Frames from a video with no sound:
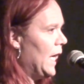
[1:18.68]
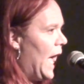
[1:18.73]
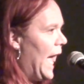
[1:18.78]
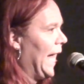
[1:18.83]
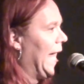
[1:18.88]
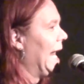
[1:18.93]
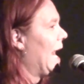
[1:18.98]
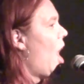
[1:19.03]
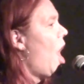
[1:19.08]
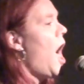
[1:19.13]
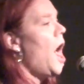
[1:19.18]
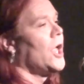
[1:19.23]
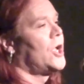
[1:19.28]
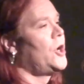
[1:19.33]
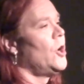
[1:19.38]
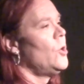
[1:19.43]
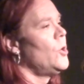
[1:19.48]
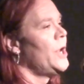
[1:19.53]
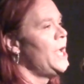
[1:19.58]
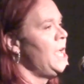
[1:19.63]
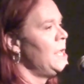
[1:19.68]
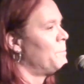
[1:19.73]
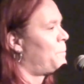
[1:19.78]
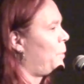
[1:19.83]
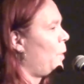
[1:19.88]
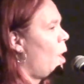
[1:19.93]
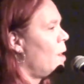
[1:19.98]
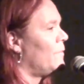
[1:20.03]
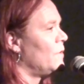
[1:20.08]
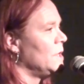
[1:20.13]
I get all Gouda
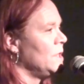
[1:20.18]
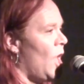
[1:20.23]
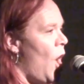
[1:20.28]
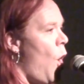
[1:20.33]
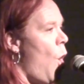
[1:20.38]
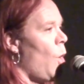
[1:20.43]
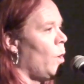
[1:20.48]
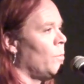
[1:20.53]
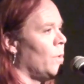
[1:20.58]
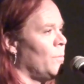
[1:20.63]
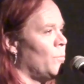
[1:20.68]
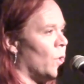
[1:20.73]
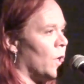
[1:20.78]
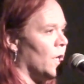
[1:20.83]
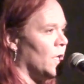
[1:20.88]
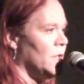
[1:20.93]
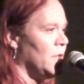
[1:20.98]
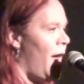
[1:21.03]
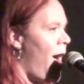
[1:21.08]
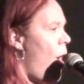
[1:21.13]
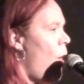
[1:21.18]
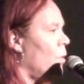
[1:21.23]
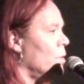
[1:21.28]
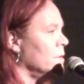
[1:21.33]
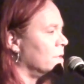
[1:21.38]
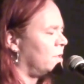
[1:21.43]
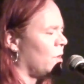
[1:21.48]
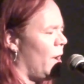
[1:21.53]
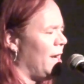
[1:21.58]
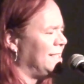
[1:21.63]
and provolone when we're
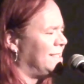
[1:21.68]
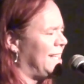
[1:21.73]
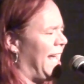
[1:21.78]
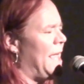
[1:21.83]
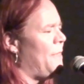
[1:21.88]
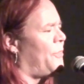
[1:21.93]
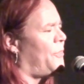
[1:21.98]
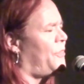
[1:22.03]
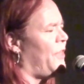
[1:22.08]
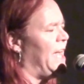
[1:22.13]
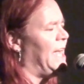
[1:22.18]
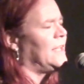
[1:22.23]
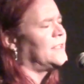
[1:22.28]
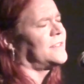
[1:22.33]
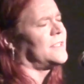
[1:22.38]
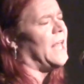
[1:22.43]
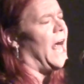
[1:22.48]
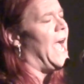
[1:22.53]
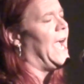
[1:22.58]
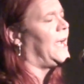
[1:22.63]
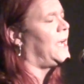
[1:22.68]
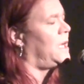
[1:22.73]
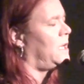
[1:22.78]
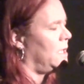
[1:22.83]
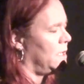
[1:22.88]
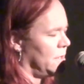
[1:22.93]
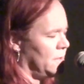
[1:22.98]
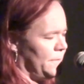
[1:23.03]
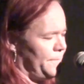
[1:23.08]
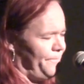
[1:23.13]
alone, so I say things like,
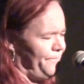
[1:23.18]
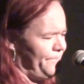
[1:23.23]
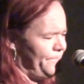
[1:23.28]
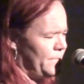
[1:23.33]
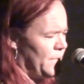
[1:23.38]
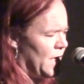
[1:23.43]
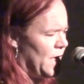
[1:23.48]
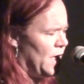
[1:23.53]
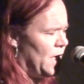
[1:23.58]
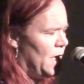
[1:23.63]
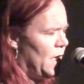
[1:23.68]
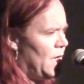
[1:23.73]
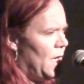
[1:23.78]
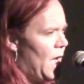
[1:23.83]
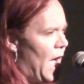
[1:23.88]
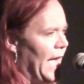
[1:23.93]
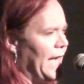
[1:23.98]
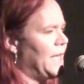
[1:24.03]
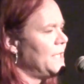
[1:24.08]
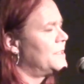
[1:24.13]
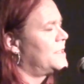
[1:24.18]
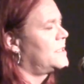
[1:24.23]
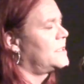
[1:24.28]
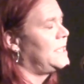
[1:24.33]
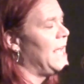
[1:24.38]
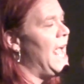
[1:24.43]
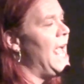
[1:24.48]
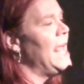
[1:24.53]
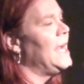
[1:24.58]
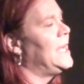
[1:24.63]
I could
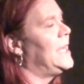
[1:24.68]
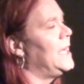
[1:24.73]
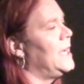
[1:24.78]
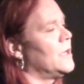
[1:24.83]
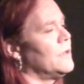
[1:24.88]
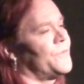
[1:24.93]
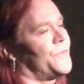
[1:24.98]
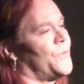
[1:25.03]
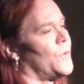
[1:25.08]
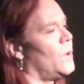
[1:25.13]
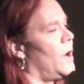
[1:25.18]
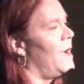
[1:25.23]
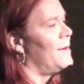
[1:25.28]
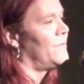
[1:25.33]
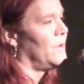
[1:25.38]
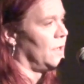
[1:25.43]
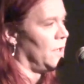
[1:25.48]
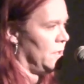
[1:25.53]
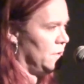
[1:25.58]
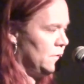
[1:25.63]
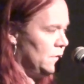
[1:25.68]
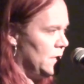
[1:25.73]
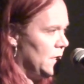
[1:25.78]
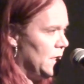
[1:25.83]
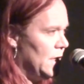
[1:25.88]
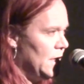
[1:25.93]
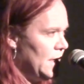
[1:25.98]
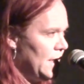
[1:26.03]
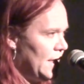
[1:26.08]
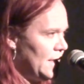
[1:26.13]
stand here forever
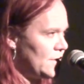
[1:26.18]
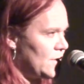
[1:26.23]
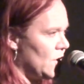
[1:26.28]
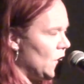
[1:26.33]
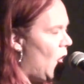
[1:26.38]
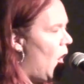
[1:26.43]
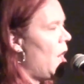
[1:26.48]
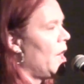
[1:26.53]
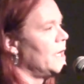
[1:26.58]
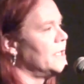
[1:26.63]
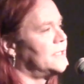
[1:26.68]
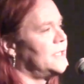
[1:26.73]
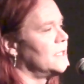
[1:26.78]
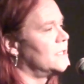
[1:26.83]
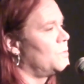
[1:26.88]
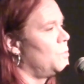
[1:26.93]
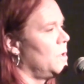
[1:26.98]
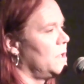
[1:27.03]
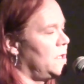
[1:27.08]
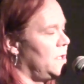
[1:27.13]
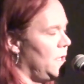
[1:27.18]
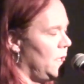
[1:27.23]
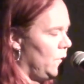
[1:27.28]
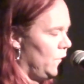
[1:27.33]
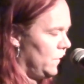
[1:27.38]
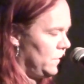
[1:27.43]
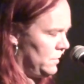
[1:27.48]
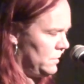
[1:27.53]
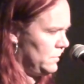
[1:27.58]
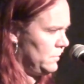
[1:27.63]
as long as it's with
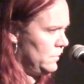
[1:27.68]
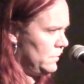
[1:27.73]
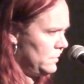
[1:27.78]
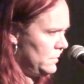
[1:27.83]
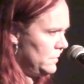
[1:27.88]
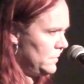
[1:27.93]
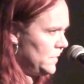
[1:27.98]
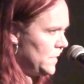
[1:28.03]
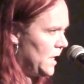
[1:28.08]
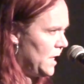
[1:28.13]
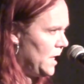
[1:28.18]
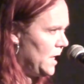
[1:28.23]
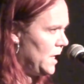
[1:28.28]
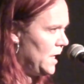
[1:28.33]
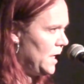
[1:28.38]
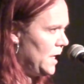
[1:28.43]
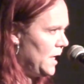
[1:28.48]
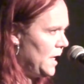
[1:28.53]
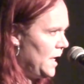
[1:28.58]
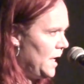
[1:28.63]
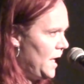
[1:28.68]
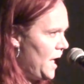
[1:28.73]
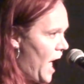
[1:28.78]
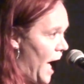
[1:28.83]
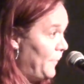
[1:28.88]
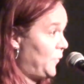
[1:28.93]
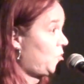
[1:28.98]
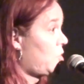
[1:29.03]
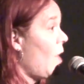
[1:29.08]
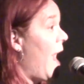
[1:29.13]
you.
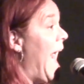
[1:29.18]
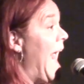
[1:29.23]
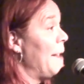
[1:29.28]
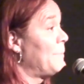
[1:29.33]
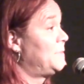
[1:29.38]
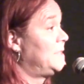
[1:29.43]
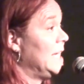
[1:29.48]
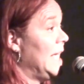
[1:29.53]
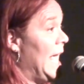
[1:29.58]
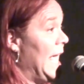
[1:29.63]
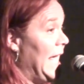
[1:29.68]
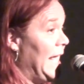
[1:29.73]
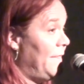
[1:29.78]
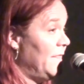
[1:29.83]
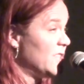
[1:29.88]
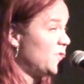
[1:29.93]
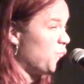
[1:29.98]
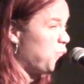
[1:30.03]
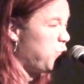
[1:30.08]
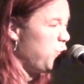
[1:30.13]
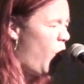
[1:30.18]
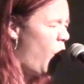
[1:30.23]
I'm trapped in this